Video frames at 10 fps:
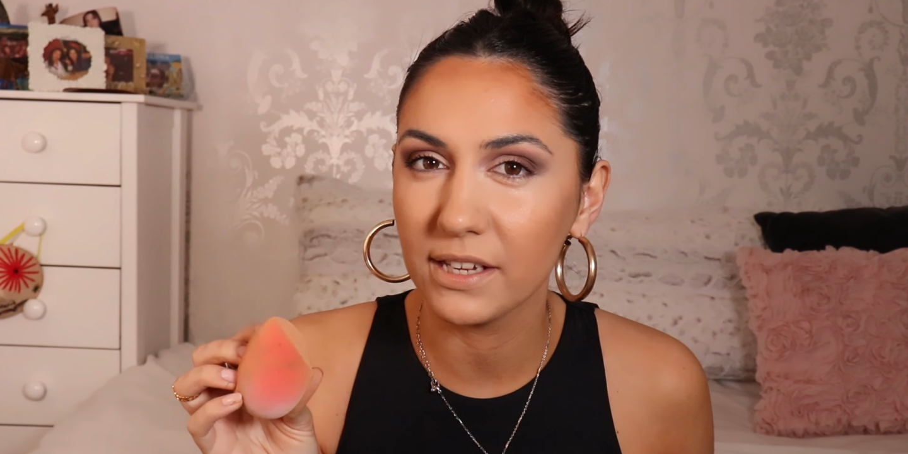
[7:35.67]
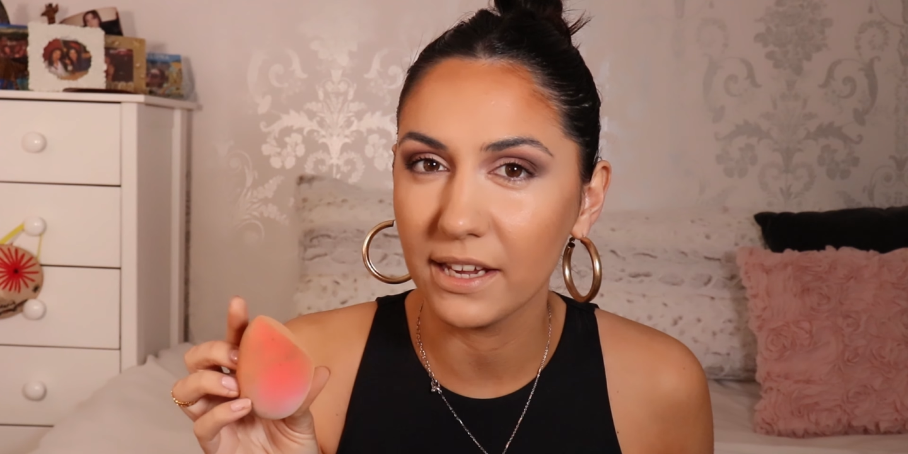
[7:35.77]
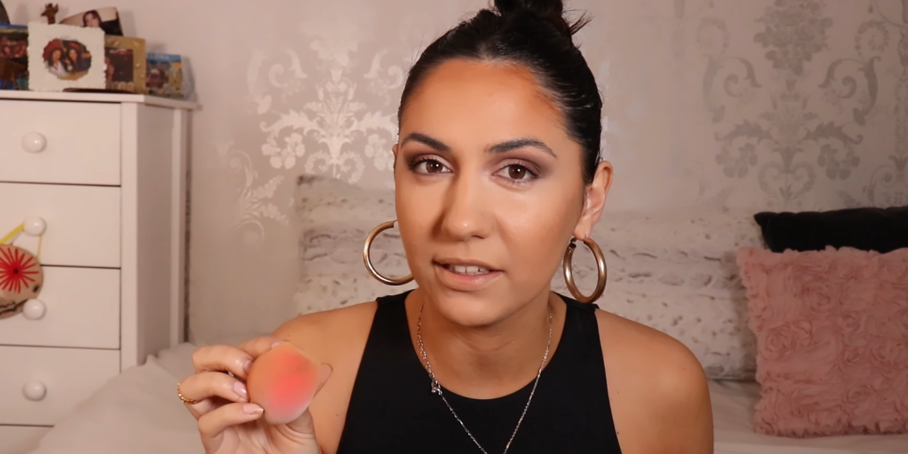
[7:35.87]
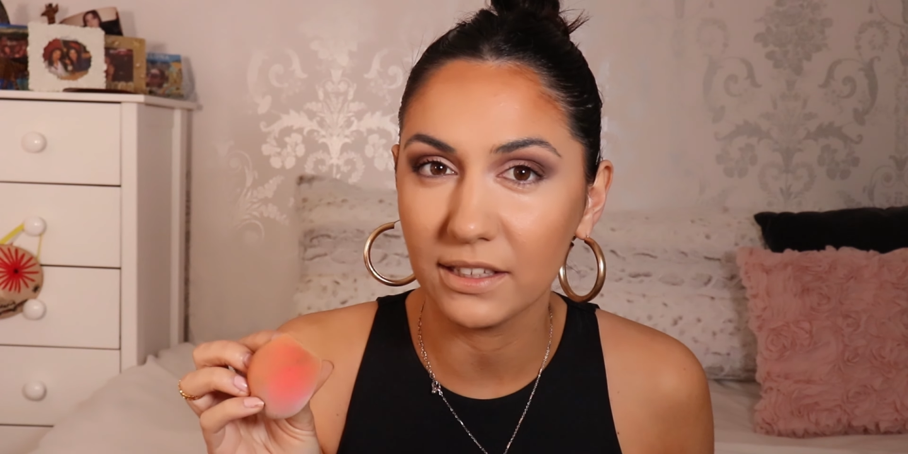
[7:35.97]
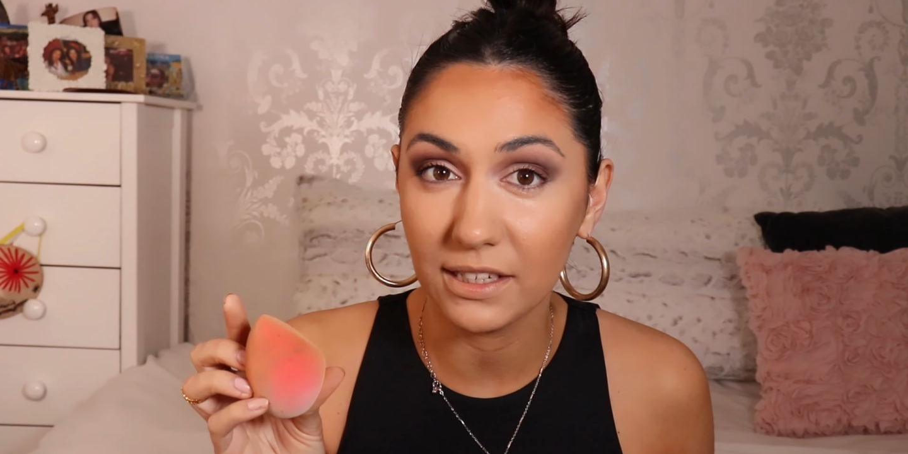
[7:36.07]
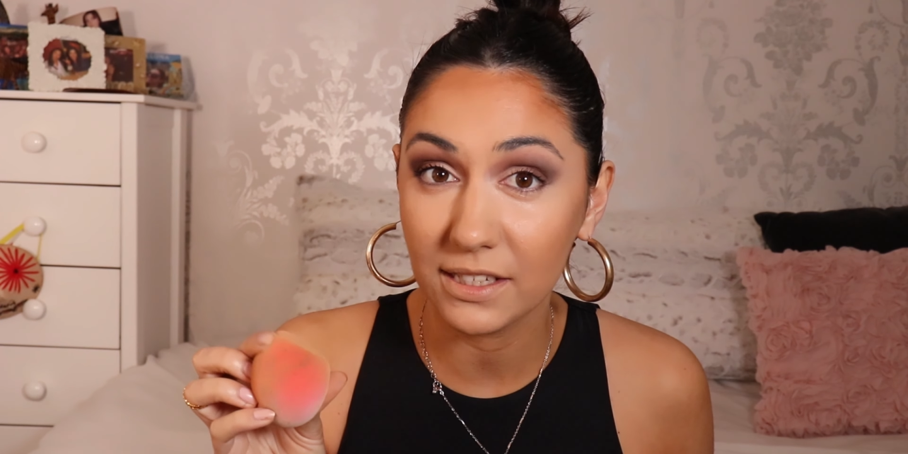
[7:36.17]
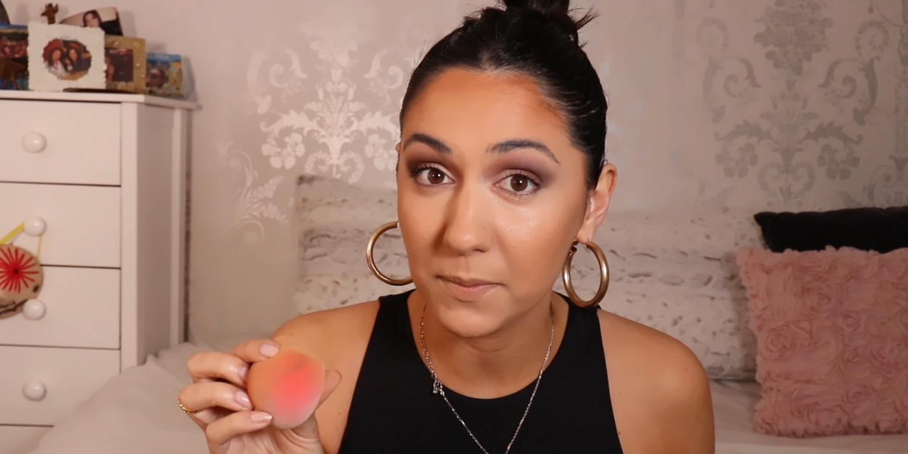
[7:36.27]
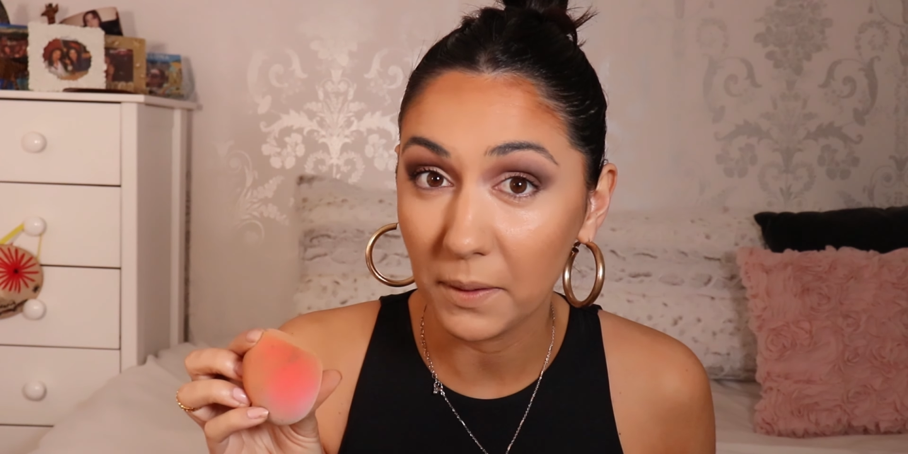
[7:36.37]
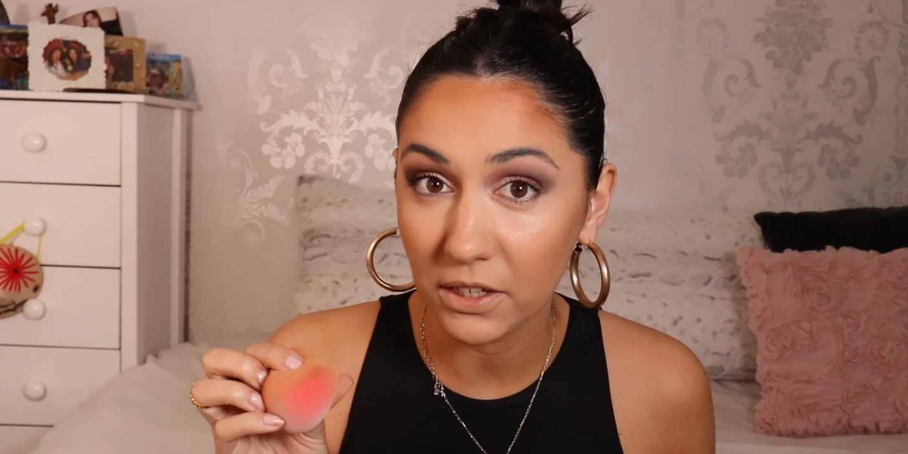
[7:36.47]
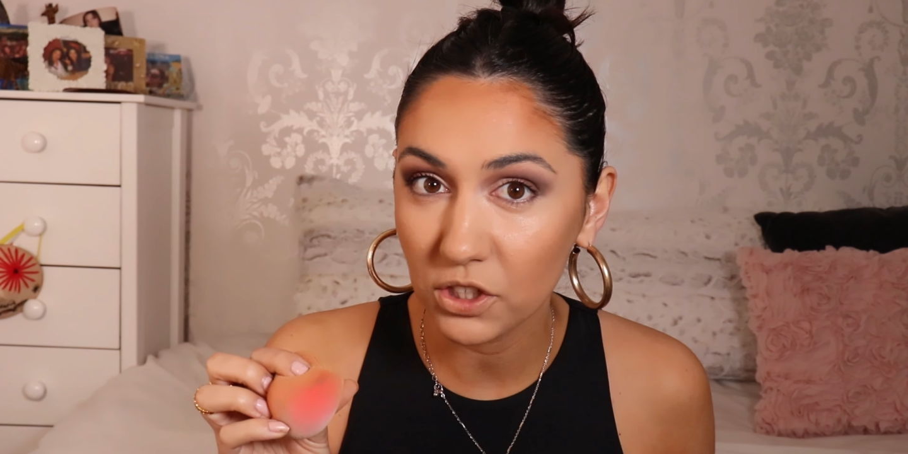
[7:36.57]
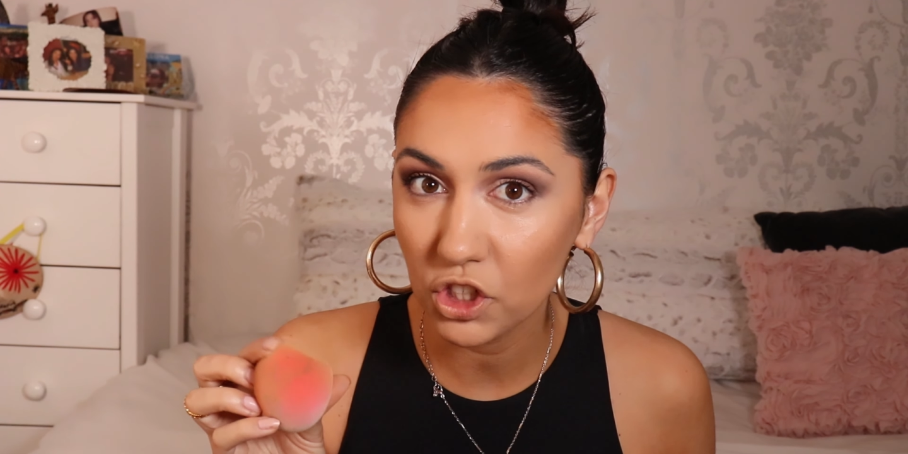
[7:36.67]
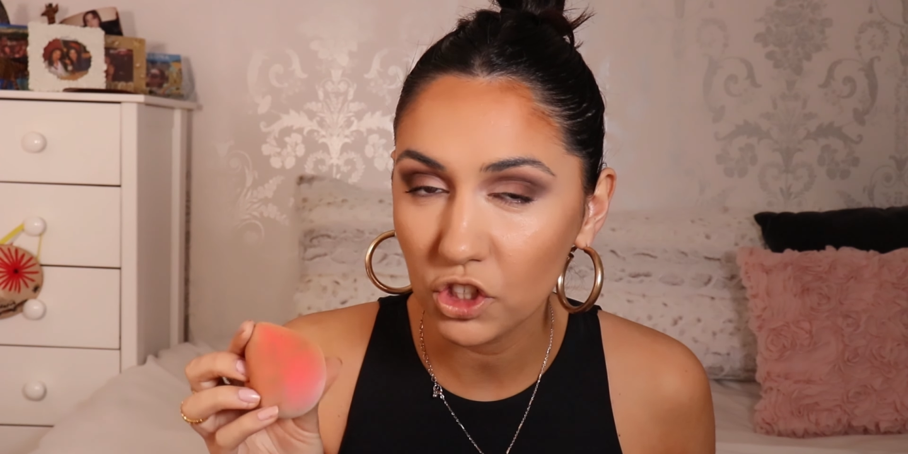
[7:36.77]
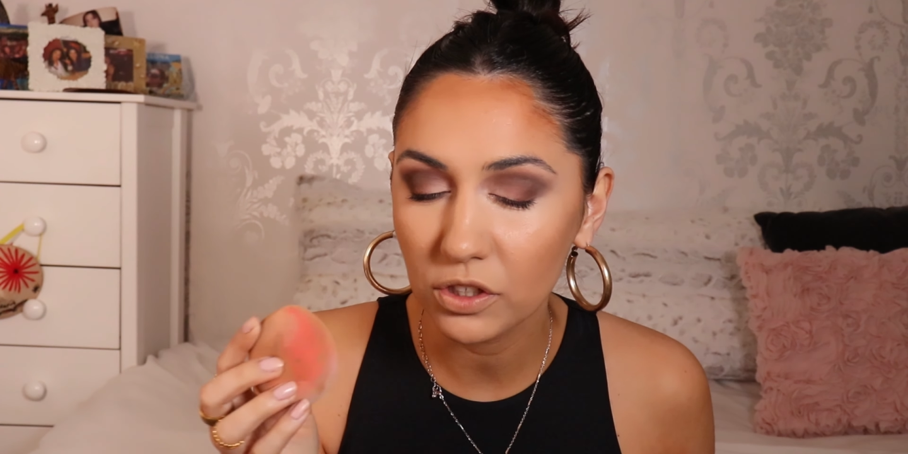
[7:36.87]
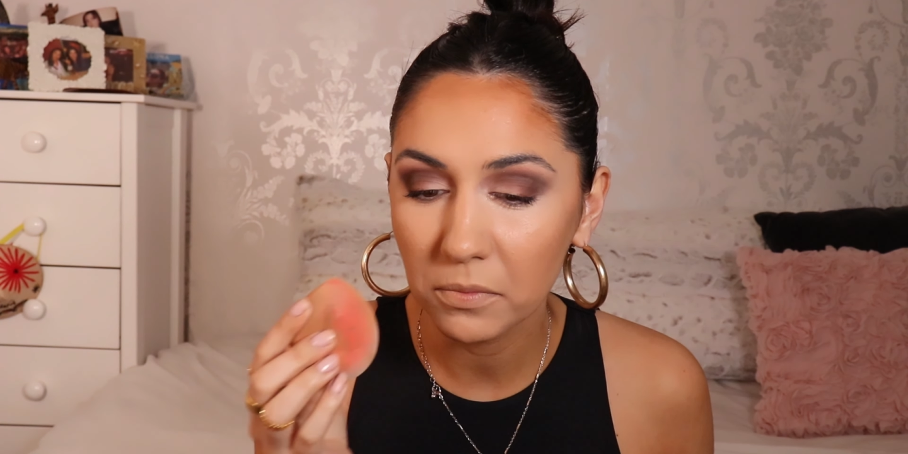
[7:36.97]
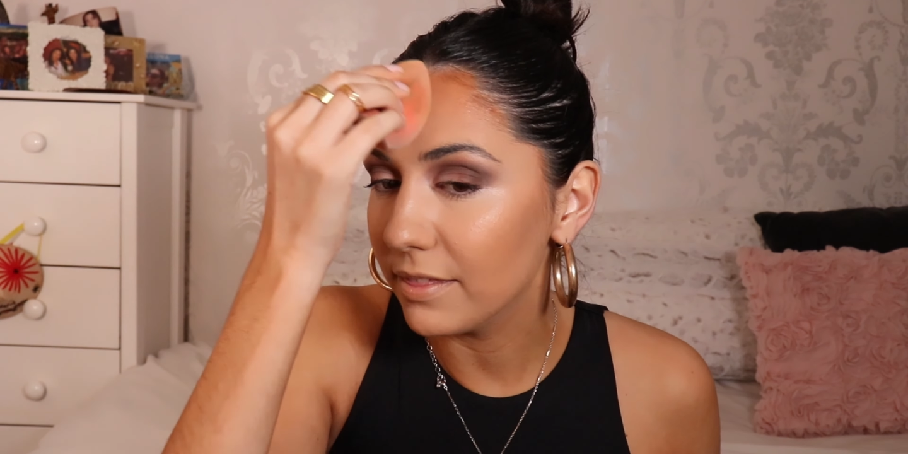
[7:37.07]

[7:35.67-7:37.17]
Technique sponge.